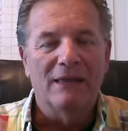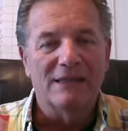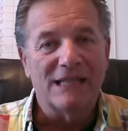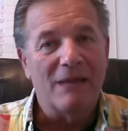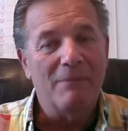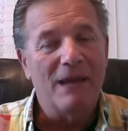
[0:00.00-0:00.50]

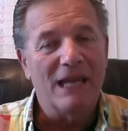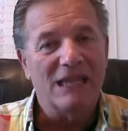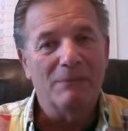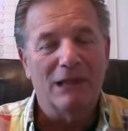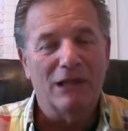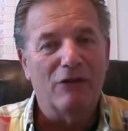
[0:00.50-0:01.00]
Does that
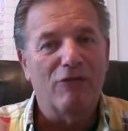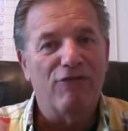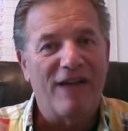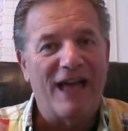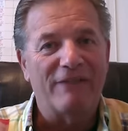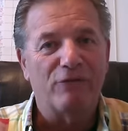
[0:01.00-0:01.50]
make them a little
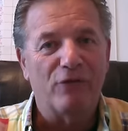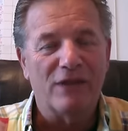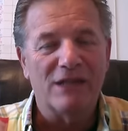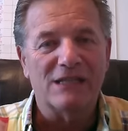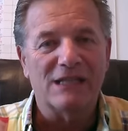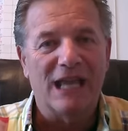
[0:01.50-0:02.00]
fat for
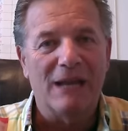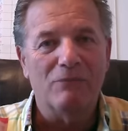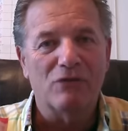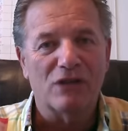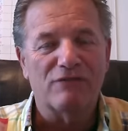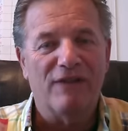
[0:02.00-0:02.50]
this
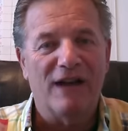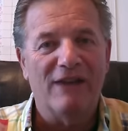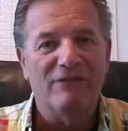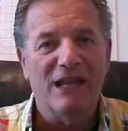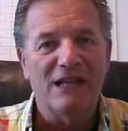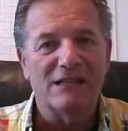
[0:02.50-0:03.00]
game just
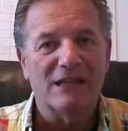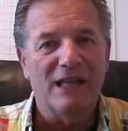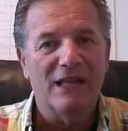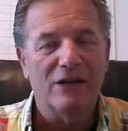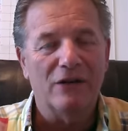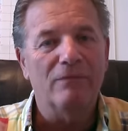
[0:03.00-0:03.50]
five days
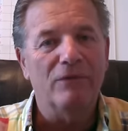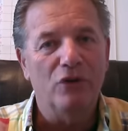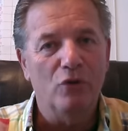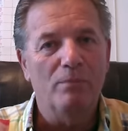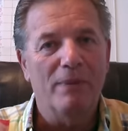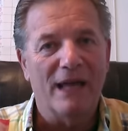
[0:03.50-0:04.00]
later?
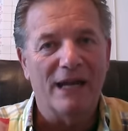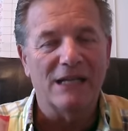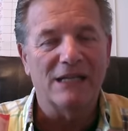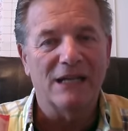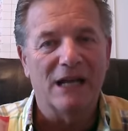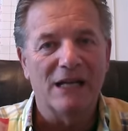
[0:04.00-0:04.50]
You bet
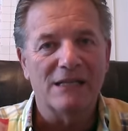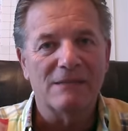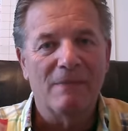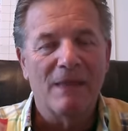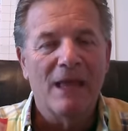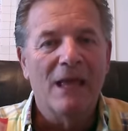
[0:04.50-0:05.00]
it
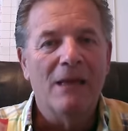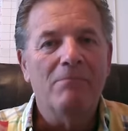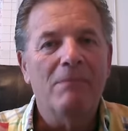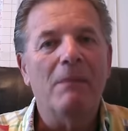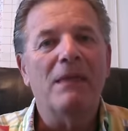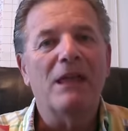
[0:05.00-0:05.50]
does.
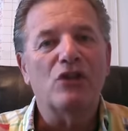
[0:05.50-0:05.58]
Maybe